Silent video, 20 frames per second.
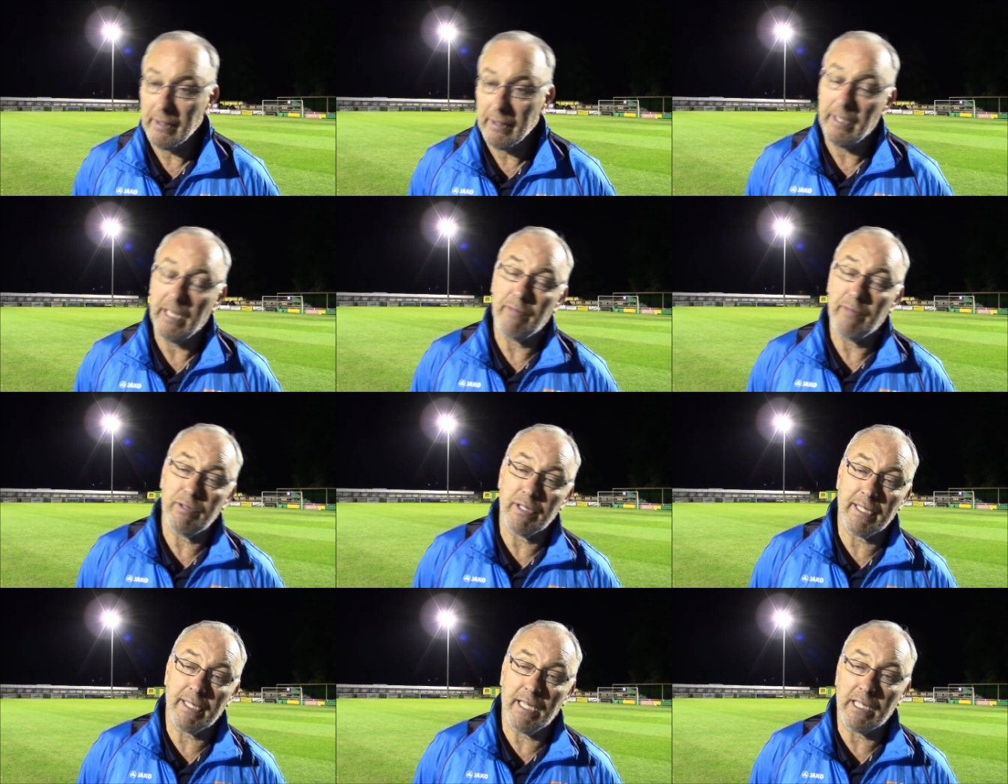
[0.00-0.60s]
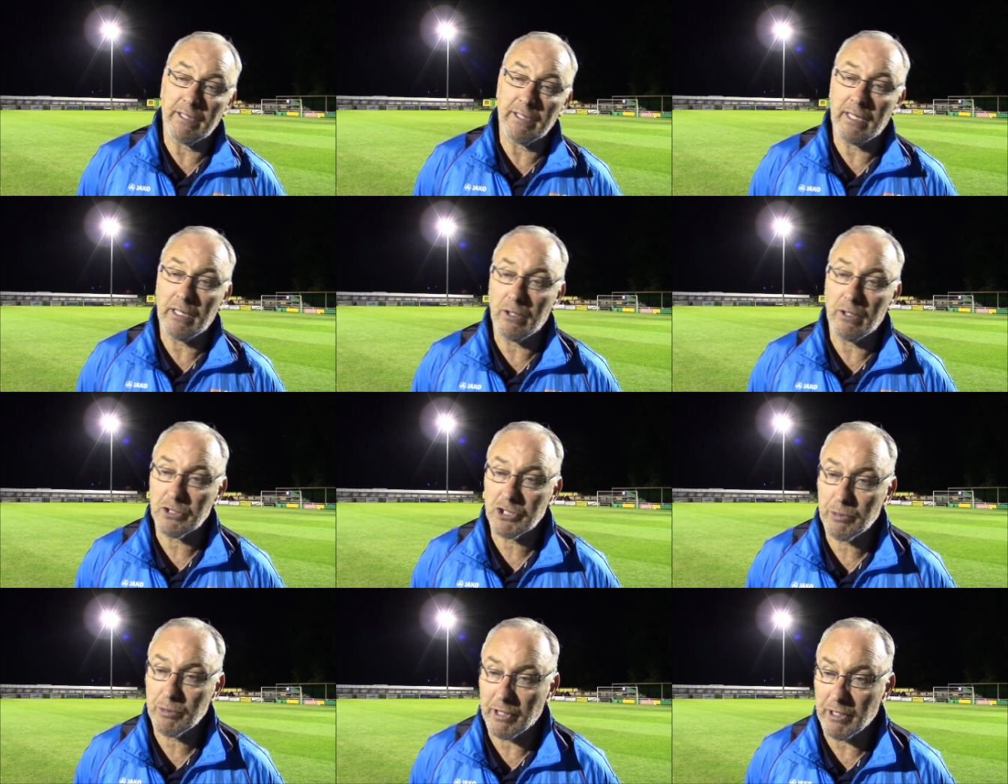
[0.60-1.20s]
Even again in that
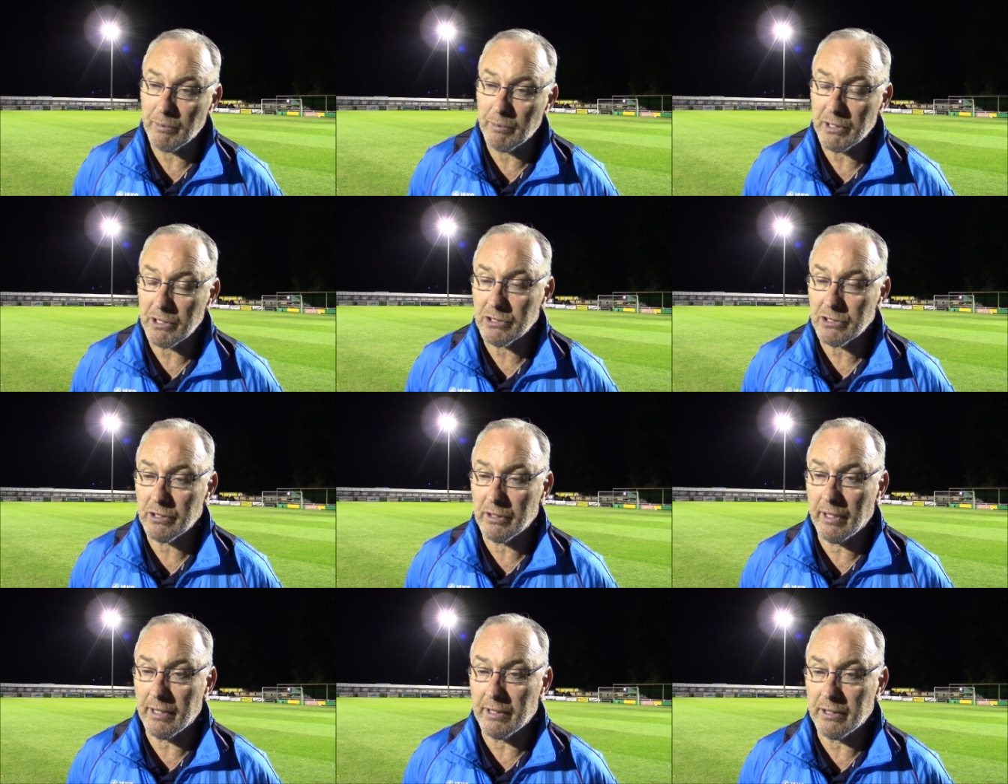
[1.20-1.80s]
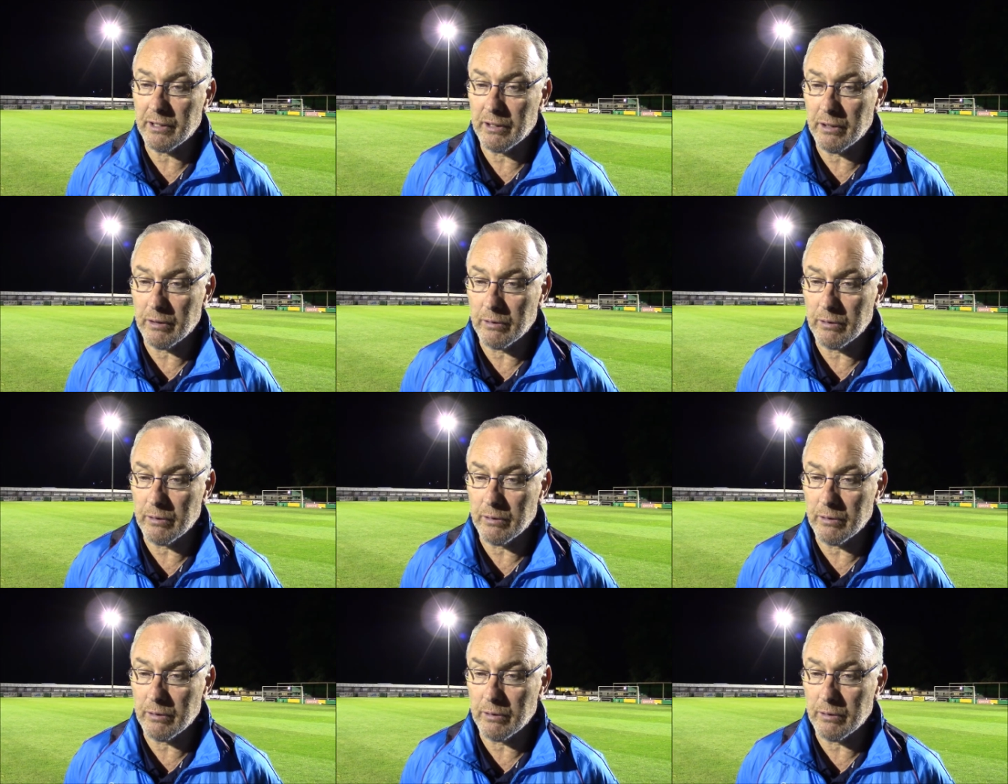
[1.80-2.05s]
last 20 minutes today,